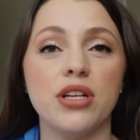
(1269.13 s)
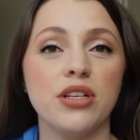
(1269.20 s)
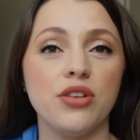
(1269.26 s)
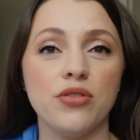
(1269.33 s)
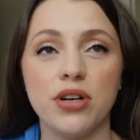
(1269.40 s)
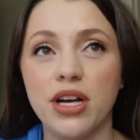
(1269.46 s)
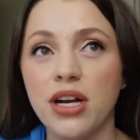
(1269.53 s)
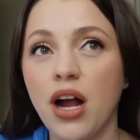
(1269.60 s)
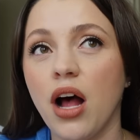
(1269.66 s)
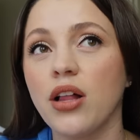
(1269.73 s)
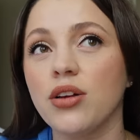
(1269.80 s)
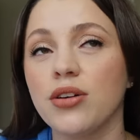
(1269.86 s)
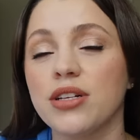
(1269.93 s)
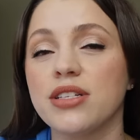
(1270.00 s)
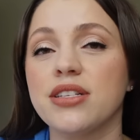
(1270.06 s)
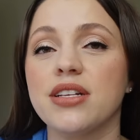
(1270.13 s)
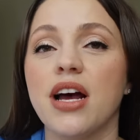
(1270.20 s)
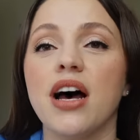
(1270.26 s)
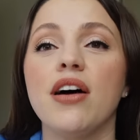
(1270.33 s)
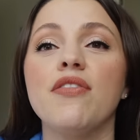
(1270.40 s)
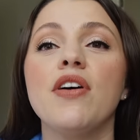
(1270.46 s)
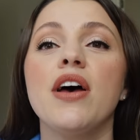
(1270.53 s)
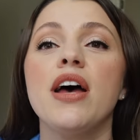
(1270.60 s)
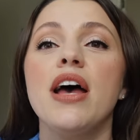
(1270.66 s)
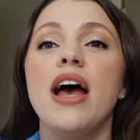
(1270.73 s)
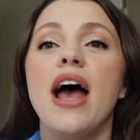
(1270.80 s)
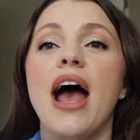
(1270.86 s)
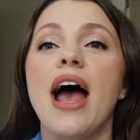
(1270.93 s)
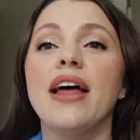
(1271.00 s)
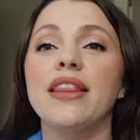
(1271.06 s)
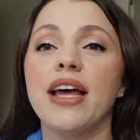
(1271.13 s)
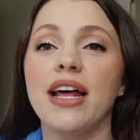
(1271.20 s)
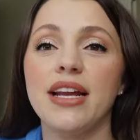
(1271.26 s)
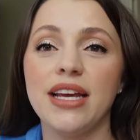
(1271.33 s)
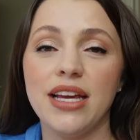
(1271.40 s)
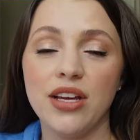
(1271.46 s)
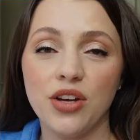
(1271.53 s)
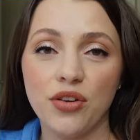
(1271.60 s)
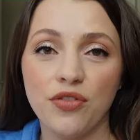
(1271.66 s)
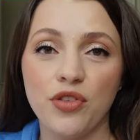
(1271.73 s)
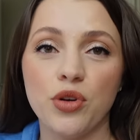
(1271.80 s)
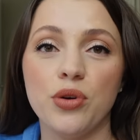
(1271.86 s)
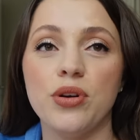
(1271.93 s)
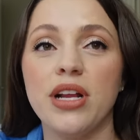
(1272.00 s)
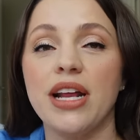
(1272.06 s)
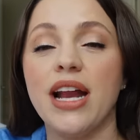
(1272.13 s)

and you can color and stuff and then eat your food.